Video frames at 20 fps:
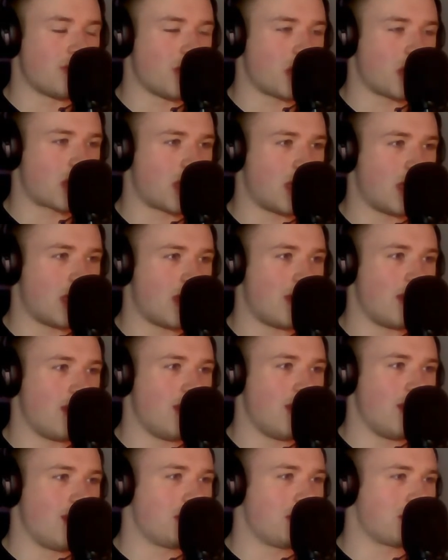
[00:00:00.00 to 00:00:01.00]
But again,
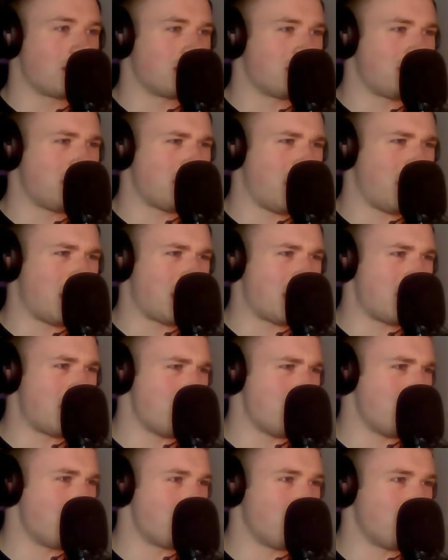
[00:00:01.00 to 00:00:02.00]
I don't see why
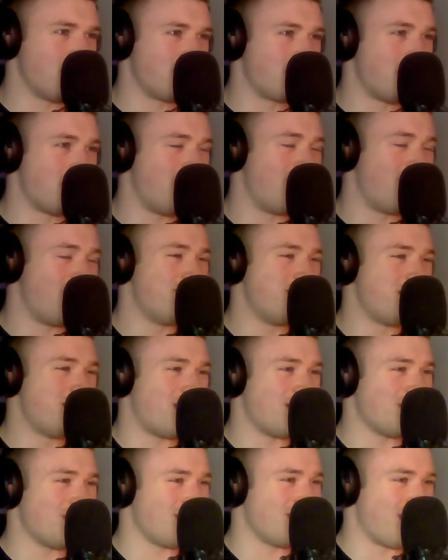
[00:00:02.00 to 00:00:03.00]
you would use
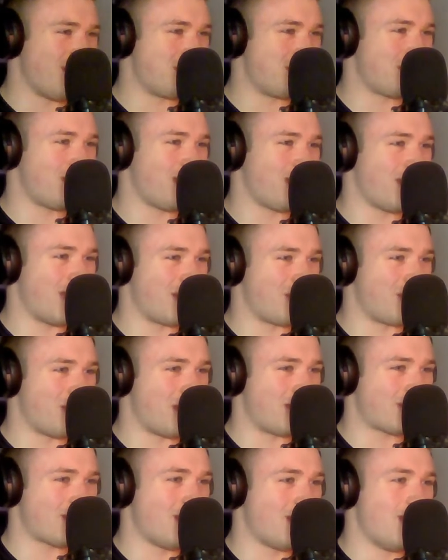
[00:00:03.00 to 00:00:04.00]
partial reps on the leg
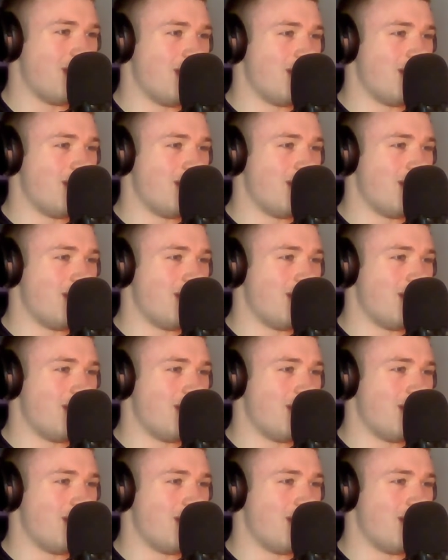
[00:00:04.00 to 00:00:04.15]
press.